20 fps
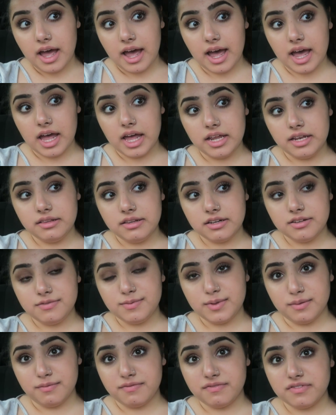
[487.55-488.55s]
and
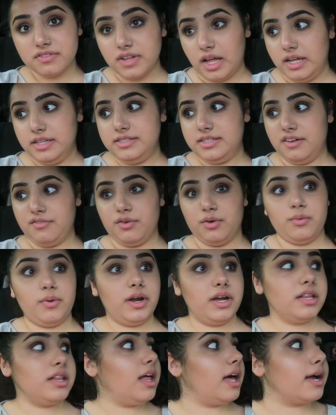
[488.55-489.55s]
there's been floods
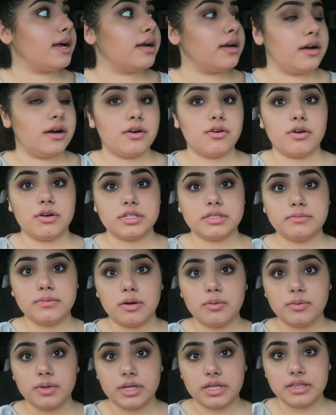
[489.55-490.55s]
everywhere, like across
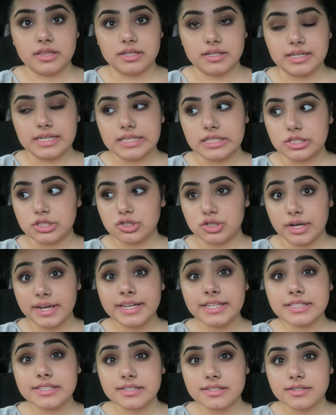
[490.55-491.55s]
Melbourne in the
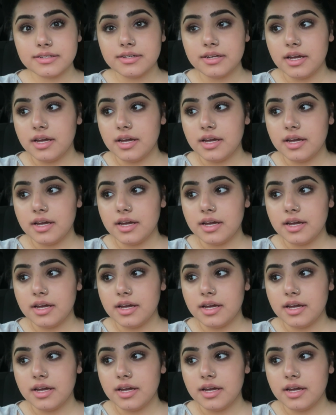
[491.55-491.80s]
streets.